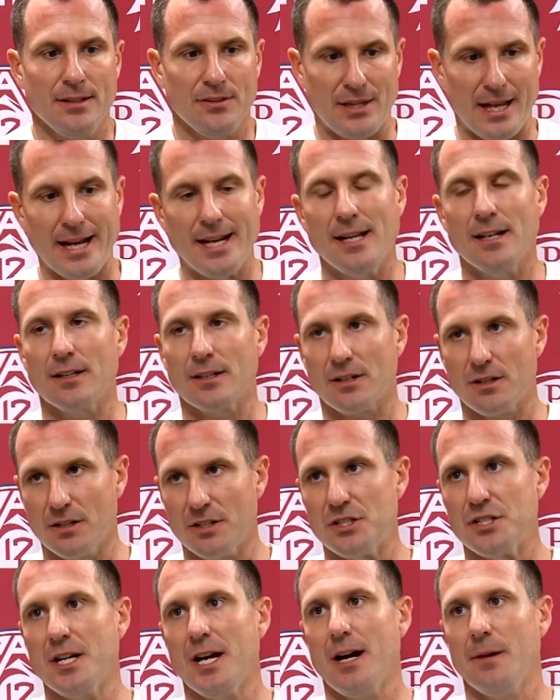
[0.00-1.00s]
They did a
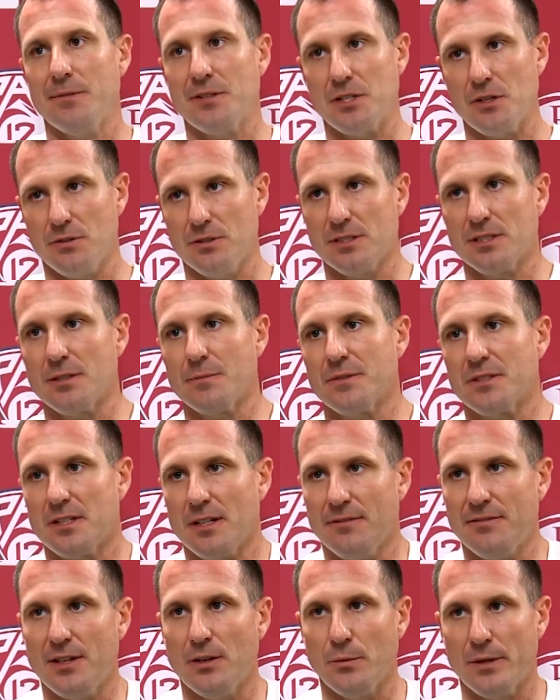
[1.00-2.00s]
good job showing us some
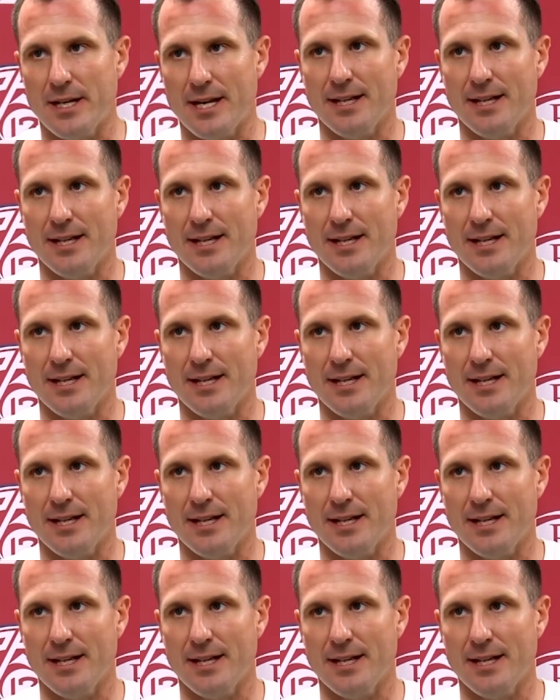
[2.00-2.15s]
stuff that we